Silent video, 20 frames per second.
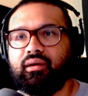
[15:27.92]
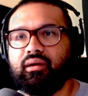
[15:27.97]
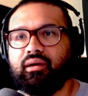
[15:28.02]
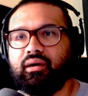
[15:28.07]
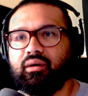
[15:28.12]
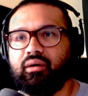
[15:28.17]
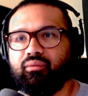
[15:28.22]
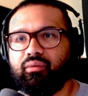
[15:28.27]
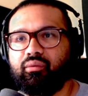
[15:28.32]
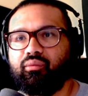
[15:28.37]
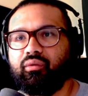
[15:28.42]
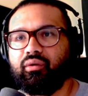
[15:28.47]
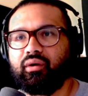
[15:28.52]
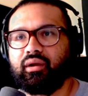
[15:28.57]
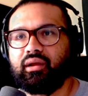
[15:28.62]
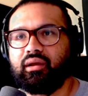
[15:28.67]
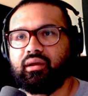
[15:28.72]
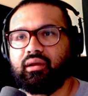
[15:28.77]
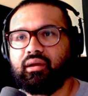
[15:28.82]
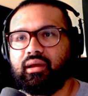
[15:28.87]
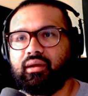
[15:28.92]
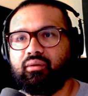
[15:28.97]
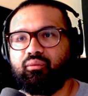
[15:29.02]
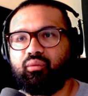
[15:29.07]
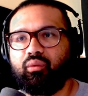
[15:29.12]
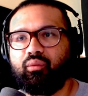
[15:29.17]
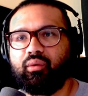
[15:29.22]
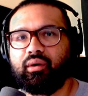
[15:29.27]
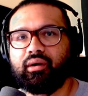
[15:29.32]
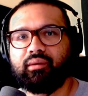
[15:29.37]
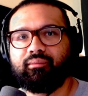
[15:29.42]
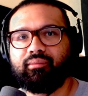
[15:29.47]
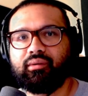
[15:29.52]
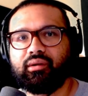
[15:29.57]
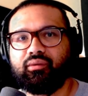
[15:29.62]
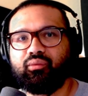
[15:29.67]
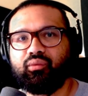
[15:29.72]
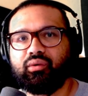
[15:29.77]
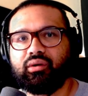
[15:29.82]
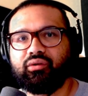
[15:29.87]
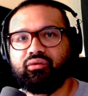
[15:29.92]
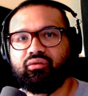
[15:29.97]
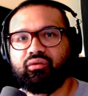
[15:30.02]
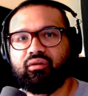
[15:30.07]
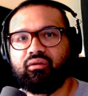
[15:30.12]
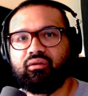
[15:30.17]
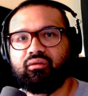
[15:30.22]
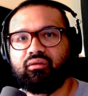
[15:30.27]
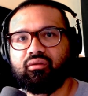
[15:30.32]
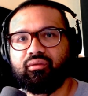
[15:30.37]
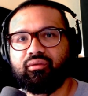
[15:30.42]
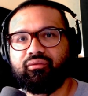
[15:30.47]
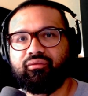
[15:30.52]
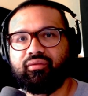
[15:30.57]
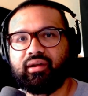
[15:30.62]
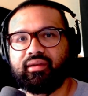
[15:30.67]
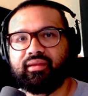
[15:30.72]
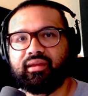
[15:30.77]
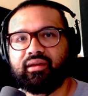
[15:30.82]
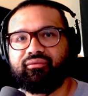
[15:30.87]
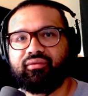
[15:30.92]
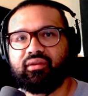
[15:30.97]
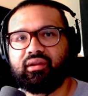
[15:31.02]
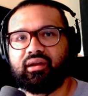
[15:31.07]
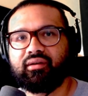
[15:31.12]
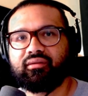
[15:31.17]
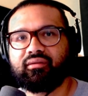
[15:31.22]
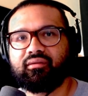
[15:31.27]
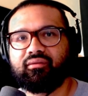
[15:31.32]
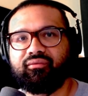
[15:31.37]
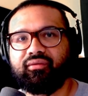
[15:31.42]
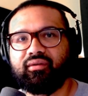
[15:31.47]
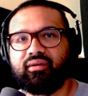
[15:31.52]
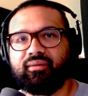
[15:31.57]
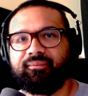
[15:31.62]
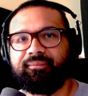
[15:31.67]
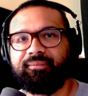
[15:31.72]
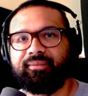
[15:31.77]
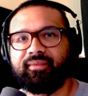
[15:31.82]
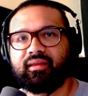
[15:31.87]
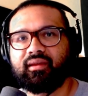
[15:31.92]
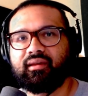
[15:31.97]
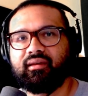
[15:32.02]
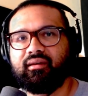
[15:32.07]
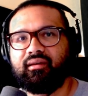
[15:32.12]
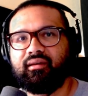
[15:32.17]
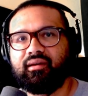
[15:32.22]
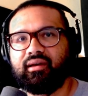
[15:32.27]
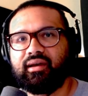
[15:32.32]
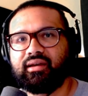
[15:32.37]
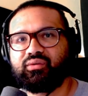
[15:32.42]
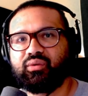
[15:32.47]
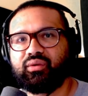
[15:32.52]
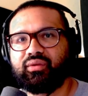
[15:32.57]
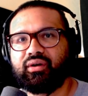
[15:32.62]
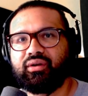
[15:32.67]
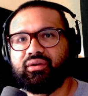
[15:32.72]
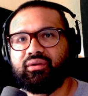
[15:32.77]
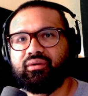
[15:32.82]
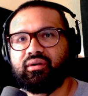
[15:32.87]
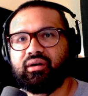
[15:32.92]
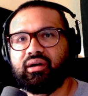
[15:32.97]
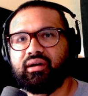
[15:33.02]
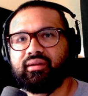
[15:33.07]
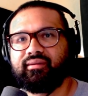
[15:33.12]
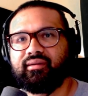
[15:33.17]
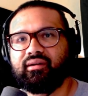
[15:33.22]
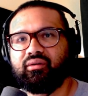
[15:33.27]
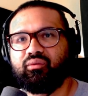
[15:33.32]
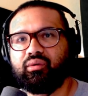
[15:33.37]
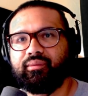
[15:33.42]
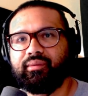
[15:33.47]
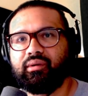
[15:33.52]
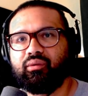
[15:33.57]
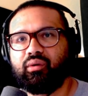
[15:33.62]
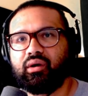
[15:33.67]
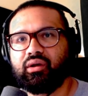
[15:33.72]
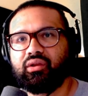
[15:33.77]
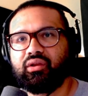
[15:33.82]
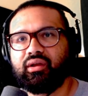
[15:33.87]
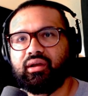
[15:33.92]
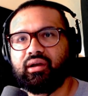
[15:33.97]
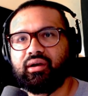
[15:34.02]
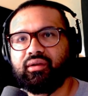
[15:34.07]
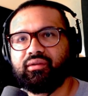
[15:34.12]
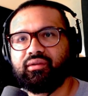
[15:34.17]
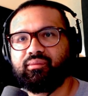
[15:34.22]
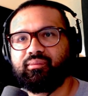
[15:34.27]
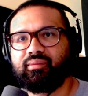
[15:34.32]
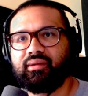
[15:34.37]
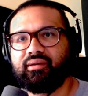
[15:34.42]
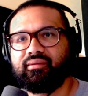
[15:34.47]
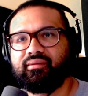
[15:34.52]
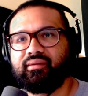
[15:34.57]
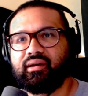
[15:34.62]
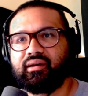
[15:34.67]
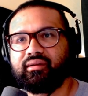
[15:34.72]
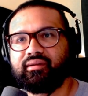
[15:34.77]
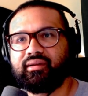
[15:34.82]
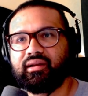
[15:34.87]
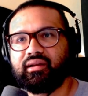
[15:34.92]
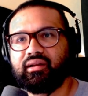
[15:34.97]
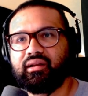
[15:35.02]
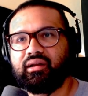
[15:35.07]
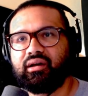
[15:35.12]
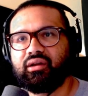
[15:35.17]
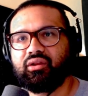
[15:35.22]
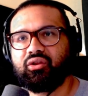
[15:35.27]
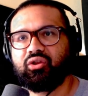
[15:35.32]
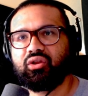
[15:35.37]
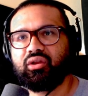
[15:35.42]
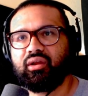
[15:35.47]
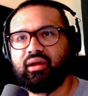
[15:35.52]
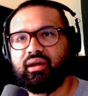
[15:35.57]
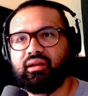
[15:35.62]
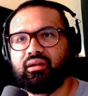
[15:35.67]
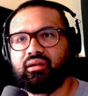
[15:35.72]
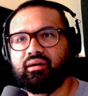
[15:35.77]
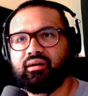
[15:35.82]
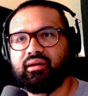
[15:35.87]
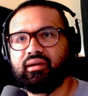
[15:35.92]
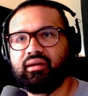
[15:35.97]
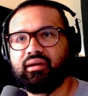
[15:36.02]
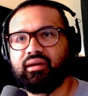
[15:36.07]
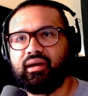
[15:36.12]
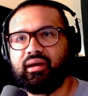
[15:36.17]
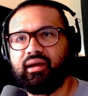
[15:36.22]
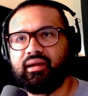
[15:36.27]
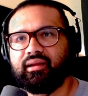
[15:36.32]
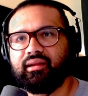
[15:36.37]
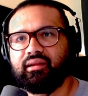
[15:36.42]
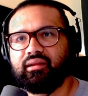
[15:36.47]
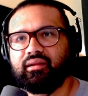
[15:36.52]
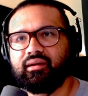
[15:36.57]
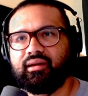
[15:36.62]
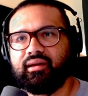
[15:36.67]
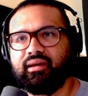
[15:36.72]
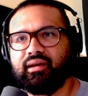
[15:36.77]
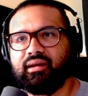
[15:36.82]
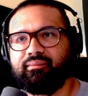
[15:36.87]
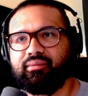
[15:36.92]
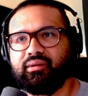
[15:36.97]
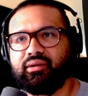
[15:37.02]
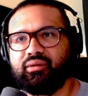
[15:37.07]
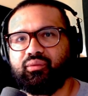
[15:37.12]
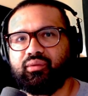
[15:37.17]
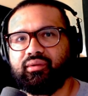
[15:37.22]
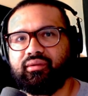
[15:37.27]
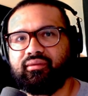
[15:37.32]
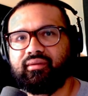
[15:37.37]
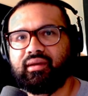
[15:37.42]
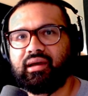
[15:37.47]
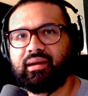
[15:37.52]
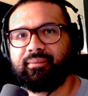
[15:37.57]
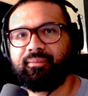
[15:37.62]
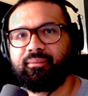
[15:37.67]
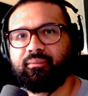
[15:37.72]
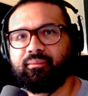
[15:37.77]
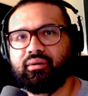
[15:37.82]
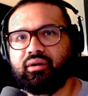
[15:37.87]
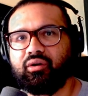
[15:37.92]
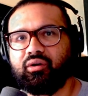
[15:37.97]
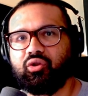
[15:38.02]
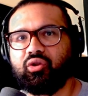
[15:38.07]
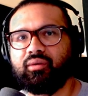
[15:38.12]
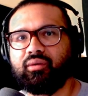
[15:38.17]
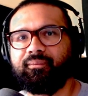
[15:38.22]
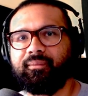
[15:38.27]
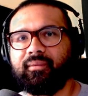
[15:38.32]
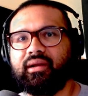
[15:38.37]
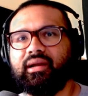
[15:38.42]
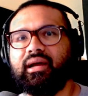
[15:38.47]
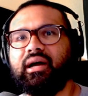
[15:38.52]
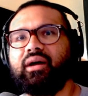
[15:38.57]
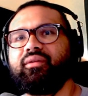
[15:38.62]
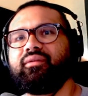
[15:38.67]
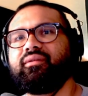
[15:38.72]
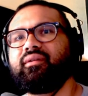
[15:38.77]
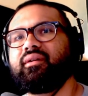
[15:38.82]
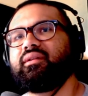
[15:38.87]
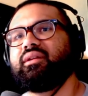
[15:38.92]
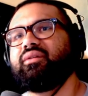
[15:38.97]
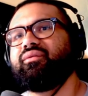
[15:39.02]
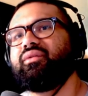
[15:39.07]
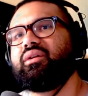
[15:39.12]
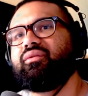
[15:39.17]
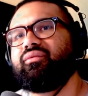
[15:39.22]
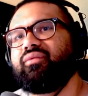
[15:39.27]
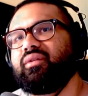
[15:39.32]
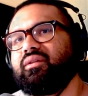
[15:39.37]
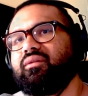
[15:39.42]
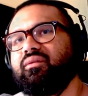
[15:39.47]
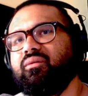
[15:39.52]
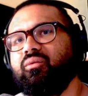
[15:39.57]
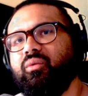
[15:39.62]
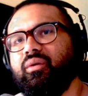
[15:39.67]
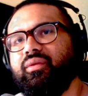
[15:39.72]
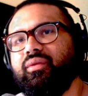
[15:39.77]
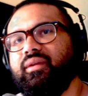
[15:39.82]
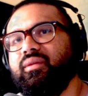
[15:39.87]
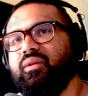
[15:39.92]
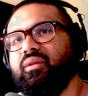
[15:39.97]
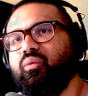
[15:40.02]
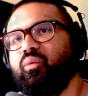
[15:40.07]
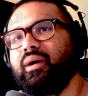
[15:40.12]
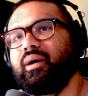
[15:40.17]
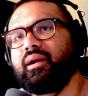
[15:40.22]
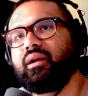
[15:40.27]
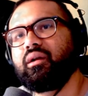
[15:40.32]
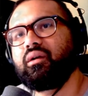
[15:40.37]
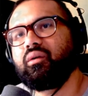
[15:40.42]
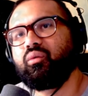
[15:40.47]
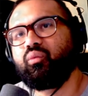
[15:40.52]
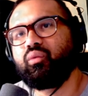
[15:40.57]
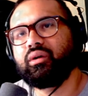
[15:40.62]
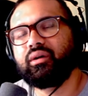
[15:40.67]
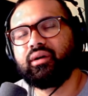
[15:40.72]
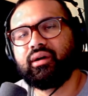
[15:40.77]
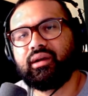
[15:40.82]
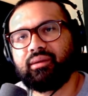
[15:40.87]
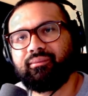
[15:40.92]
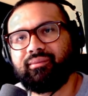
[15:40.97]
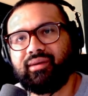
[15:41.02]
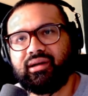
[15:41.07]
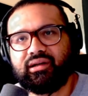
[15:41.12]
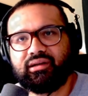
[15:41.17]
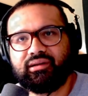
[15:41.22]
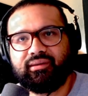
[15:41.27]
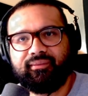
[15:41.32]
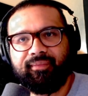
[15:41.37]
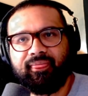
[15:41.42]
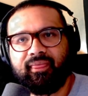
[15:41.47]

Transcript: and we wanted Bloodwood Trees to reflect that philosophy. As with all new content, we'll be watching how this plays out at launch and looking at Bloodwood sap production and how this activity fits within the wider woodcutting meta.